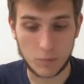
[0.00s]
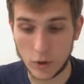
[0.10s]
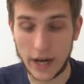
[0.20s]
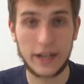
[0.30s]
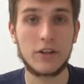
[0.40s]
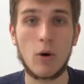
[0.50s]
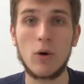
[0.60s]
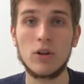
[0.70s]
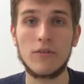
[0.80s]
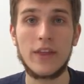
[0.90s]
write
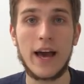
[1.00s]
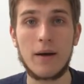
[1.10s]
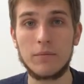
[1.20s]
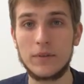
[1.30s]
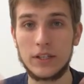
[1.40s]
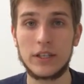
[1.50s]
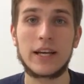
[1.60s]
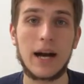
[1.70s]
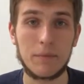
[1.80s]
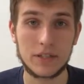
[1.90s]
all of them in
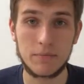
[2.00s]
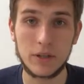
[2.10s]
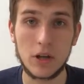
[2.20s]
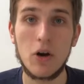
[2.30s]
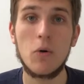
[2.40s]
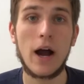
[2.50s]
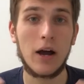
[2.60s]
the comments below.